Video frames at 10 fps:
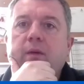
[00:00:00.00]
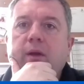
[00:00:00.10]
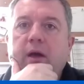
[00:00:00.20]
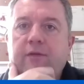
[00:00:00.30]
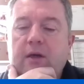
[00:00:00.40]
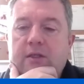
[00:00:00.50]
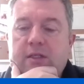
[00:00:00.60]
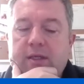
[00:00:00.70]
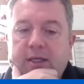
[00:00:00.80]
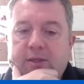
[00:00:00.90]

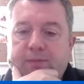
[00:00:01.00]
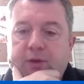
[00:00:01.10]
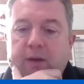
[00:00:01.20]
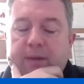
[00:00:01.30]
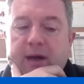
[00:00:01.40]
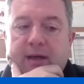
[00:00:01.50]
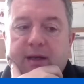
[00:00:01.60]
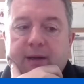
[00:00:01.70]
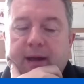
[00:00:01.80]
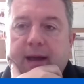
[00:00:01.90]
LiveCosts is
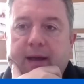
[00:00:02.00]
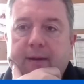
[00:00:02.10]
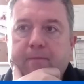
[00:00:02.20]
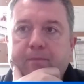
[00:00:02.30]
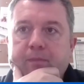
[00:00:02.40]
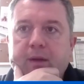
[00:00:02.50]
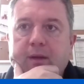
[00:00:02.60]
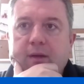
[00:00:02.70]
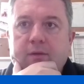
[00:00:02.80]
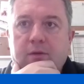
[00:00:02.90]
primarily
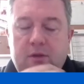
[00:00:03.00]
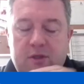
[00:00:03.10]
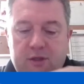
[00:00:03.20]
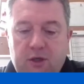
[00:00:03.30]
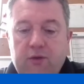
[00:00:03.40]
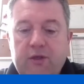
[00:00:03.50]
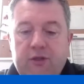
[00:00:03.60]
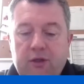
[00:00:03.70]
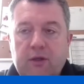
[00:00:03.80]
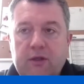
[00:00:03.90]
suited
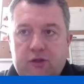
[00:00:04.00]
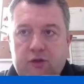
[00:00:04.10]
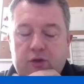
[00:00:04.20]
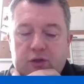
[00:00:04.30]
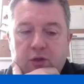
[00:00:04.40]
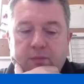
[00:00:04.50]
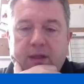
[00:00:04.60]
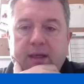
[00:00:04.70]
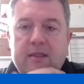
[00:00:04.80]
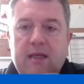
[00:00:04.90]
to a construction company
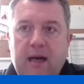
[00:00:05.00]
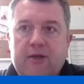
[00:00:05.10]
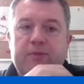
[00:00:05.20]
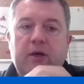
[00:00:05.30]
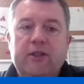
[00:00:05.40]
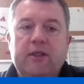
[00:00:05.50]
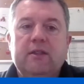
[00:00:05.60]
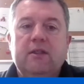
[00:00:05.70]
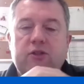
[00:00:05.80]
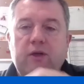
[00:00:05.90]
that has large projects
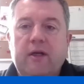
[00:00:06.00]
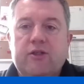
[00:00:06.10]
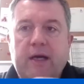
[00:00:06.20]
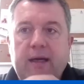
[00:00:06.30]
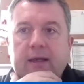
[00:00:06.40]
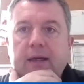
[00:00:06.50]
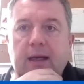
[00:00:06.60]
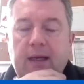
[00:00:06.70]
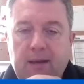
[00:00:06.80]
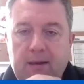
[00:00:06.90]
and is trying to track
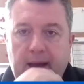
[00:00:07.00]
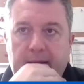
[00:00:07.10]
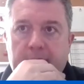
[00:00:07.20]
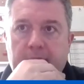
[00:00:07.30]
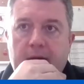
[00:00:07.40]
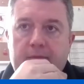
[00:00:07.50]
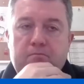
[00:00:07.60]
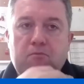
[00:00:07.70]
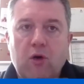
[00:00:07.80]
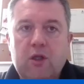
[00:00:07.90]

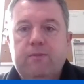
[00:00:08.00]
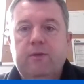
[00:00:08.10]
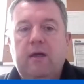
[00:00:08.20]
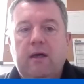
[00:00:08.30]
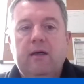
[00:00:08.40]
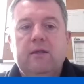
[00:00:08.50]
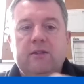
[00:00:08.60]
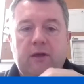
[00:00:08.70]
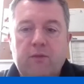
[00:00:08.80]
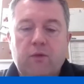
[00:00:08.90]
multiple costs
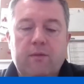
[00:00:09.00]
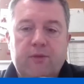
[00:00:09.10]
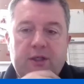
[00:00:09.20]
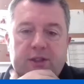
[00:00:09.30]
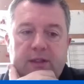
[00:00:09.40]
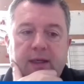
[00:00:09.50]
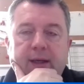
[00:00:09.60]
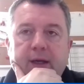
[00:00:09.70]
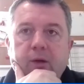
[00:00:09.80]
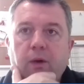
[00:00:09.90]
on the one project,
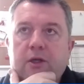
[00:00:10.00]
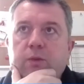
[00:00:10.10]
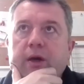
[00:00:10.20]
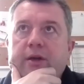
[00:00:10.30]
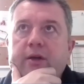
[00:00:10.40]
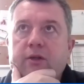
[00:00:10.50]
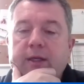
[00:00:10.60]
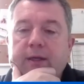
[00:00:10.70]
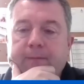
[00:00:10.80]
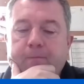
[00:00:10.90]
whereas we're
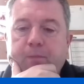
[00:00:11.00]
using it